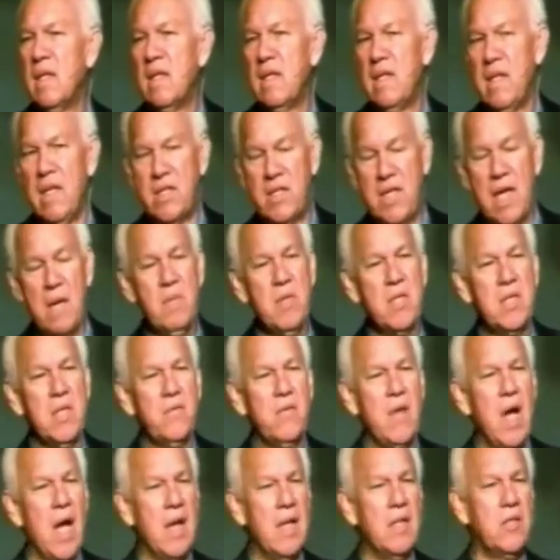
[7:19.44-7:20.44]
Assemblies of
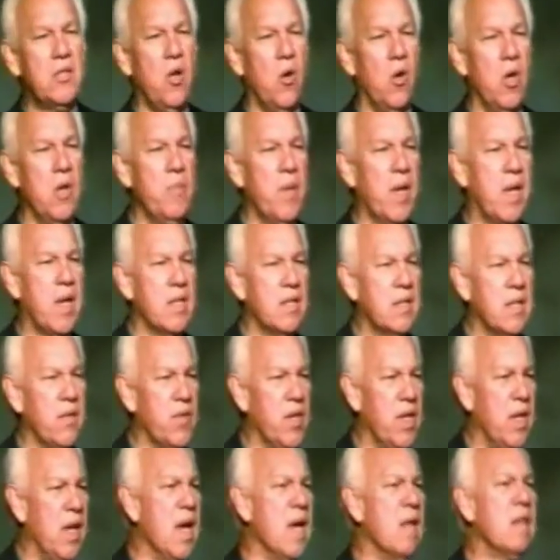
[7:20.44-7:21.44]
God is growing because of the
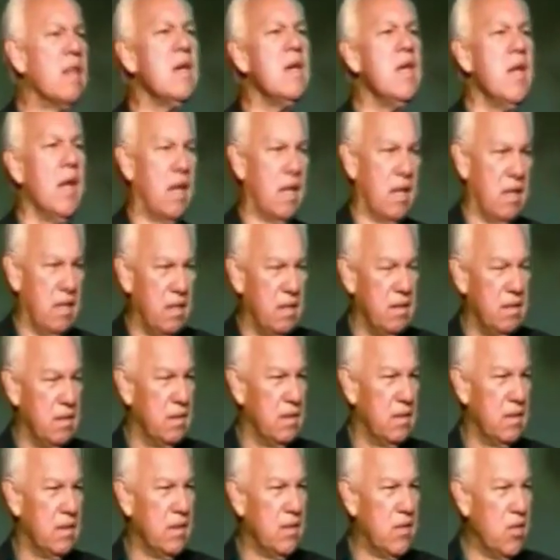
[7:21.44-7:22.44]
ethnic
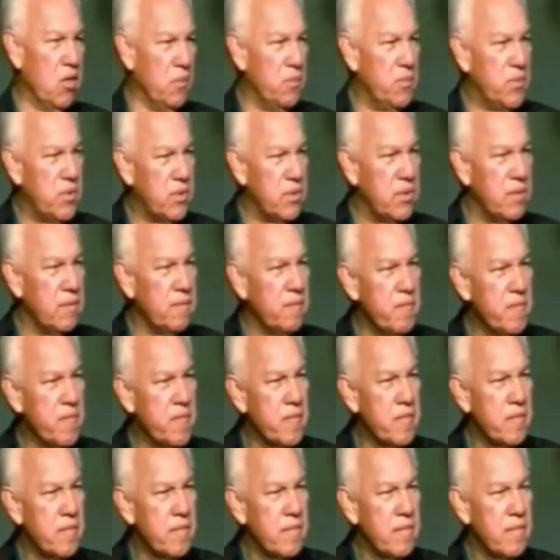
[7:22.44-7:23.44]
groups.
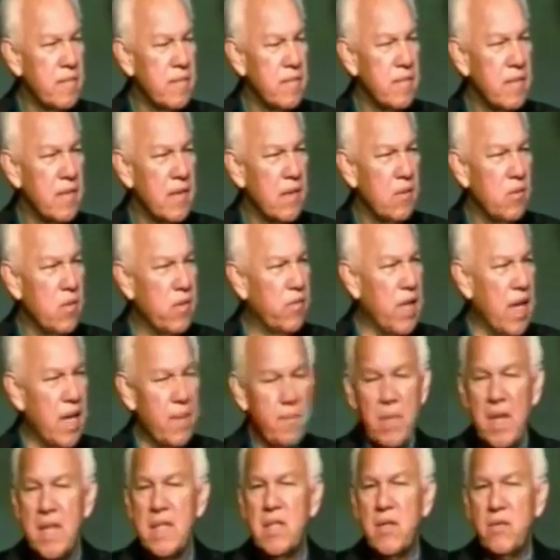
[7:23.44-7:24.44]
We've got a
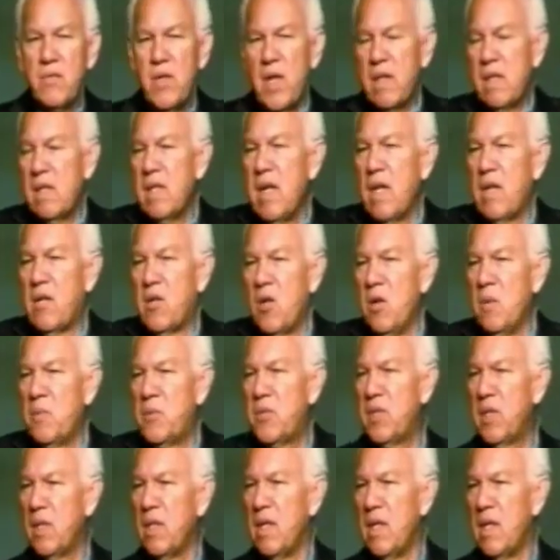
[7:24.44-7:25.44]
bunch of ethnic groups
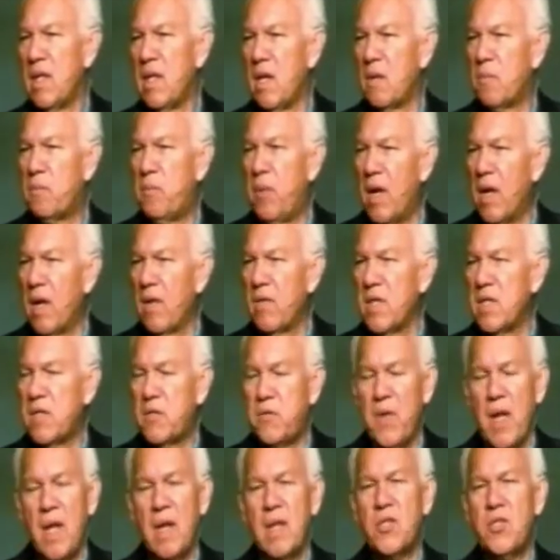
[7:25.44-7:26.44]
that are part of this
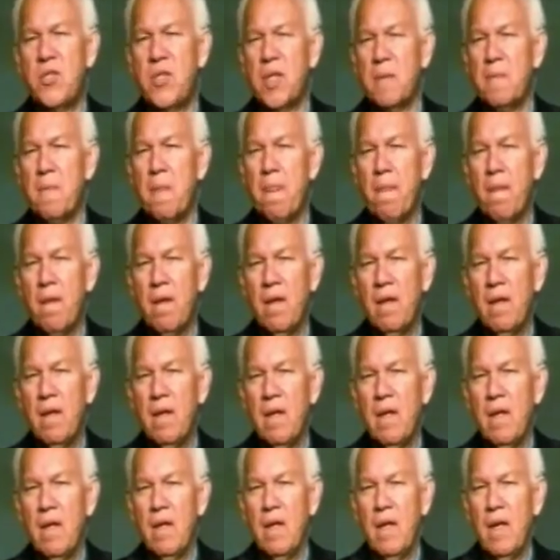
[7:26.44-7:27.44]
fellowship.
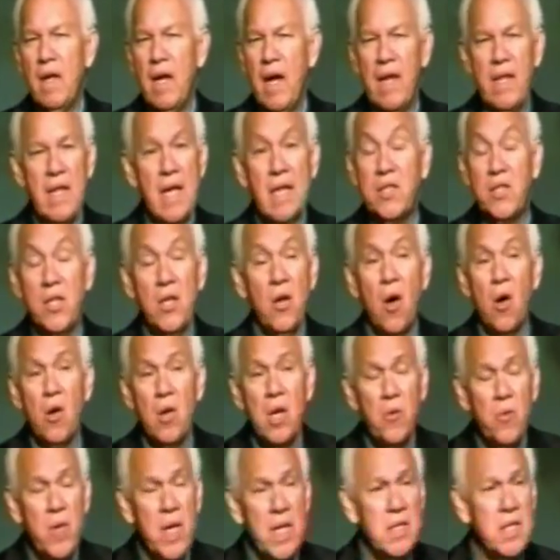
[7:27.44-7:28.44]
And that's the only
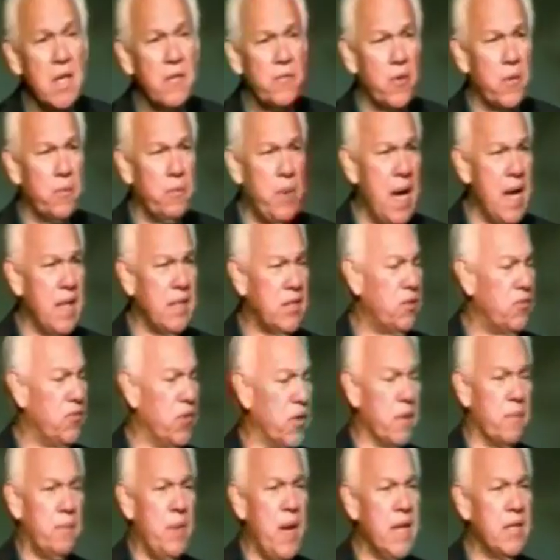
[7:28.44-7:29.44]
reason for
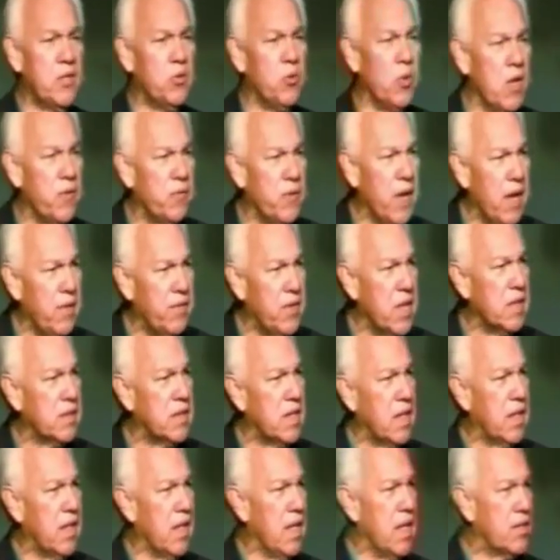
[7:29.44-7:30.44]
the past 25 years
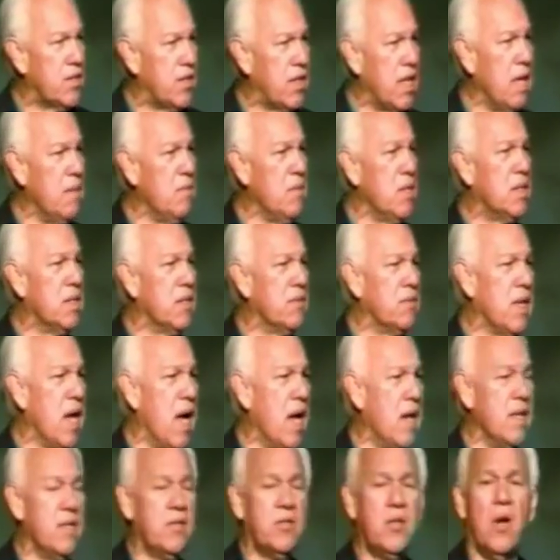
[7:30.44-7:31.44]
that the Assemblies of God
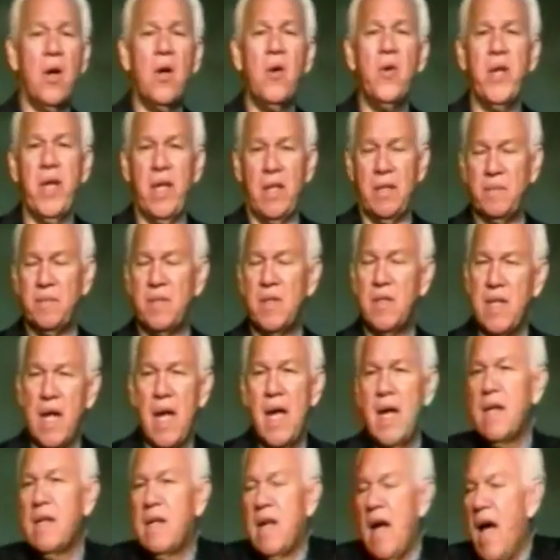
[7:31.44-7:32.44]
is growing.
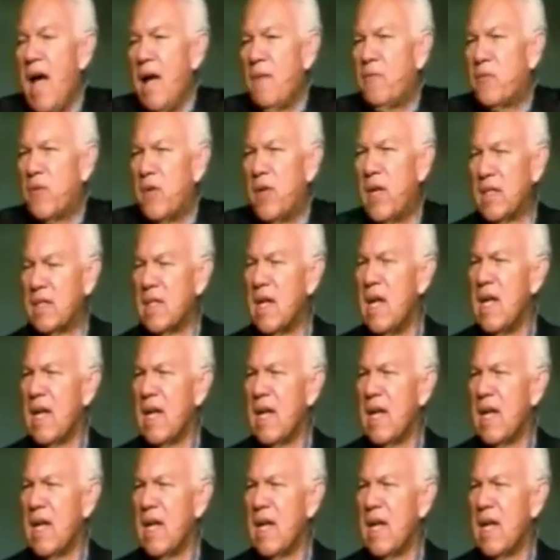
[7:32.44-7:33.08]
Thank God for us.